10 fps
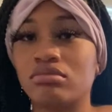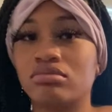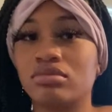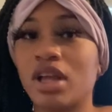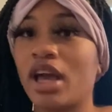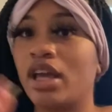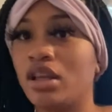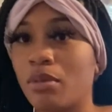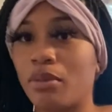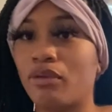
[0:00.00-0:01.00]
not any
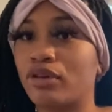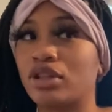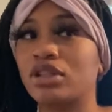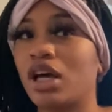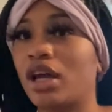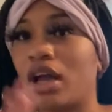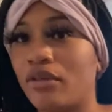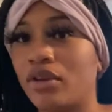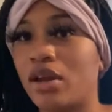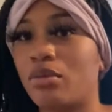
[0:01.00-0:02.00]
of my boyfriends because I didn't
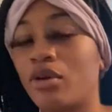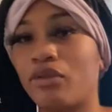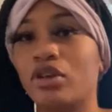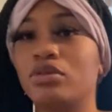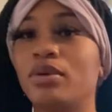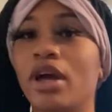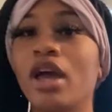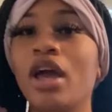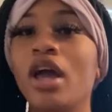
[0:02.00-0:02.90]
have a lot of boyfriends, but